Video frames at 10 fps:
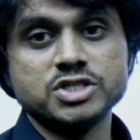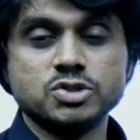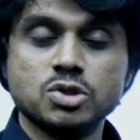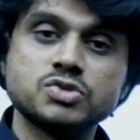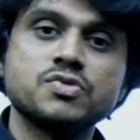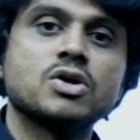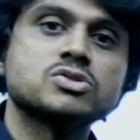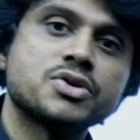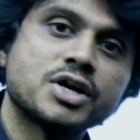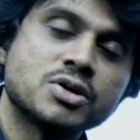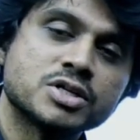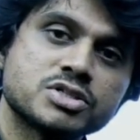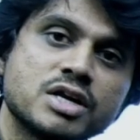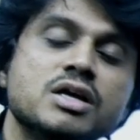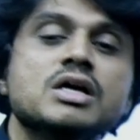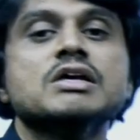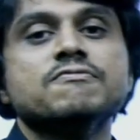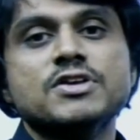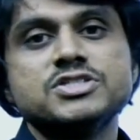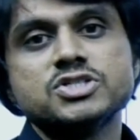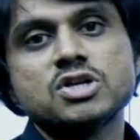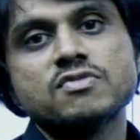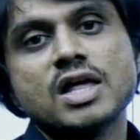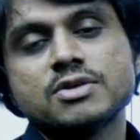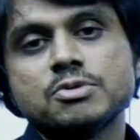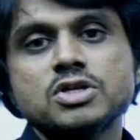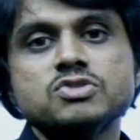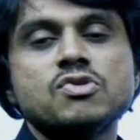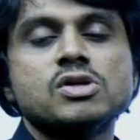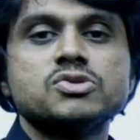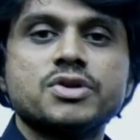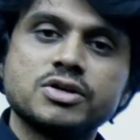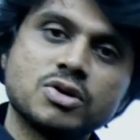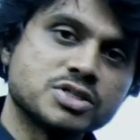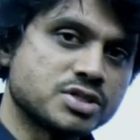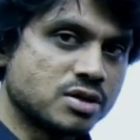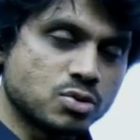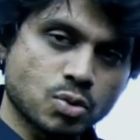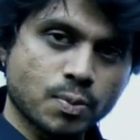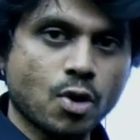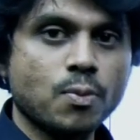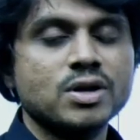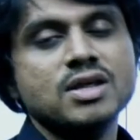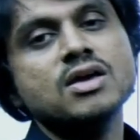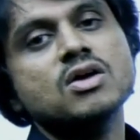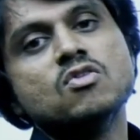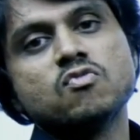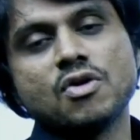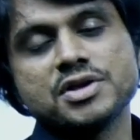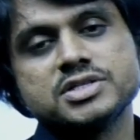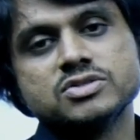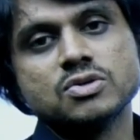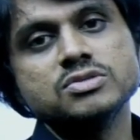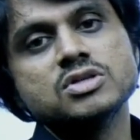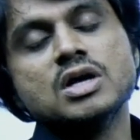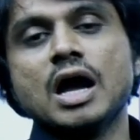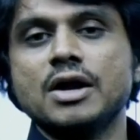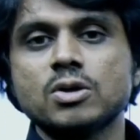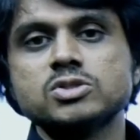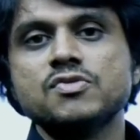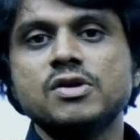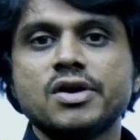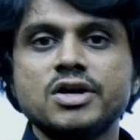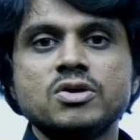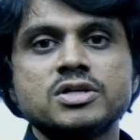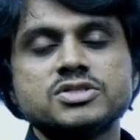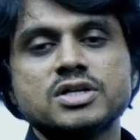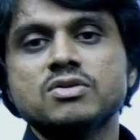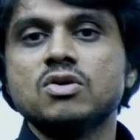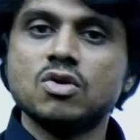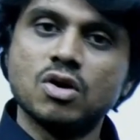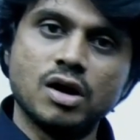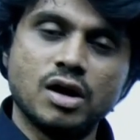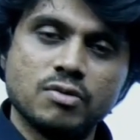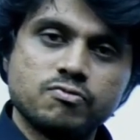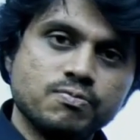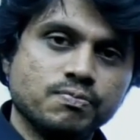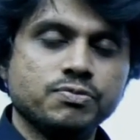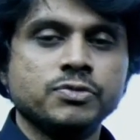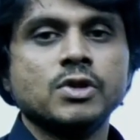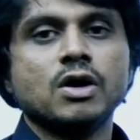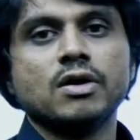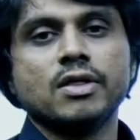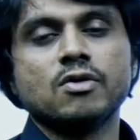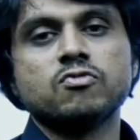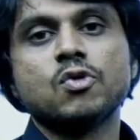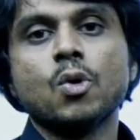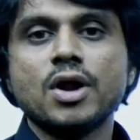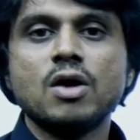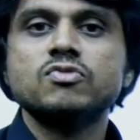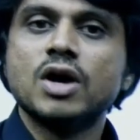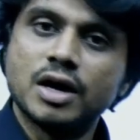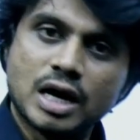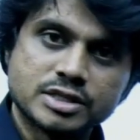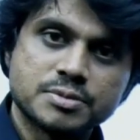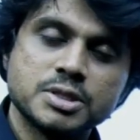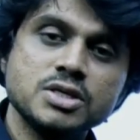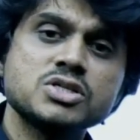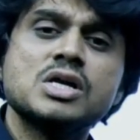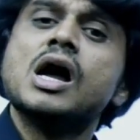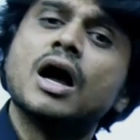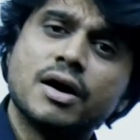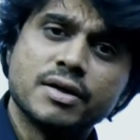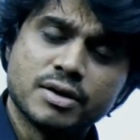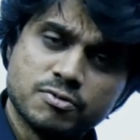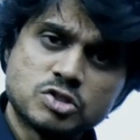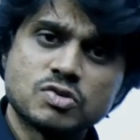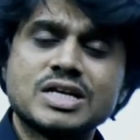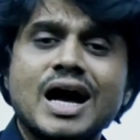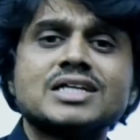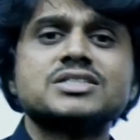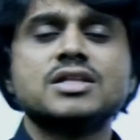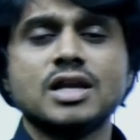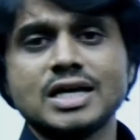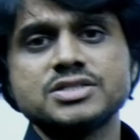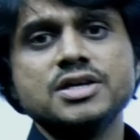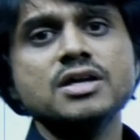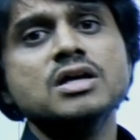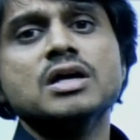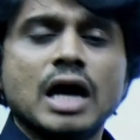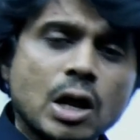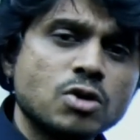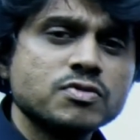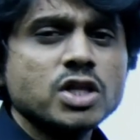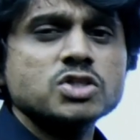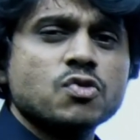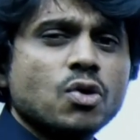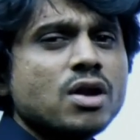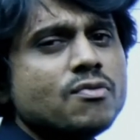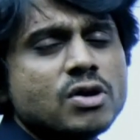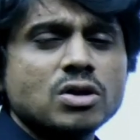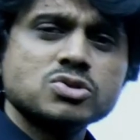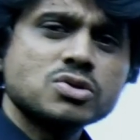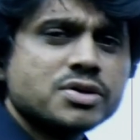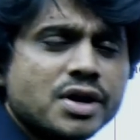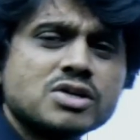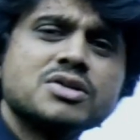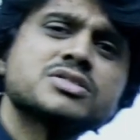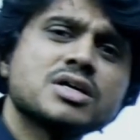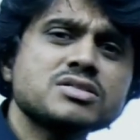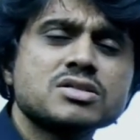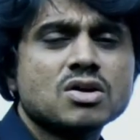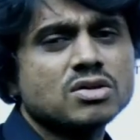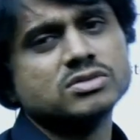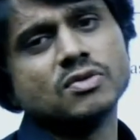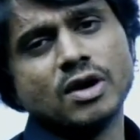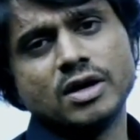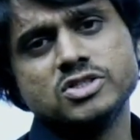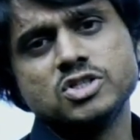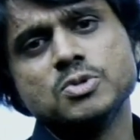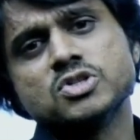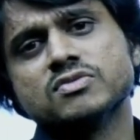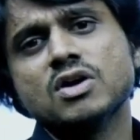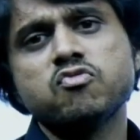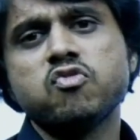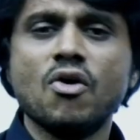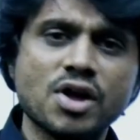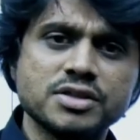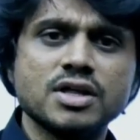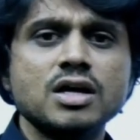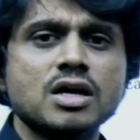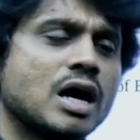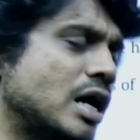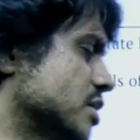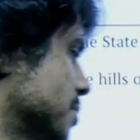resource. We also try to understand vegetation of the Andhra Pradesh. We also try to understand properly forest resource, and also we will try to understand the flora of the Andhra Pradesh, which was asked the last year. Along with this flora, we will also try to discuss the distribution of the fauna in the Andhra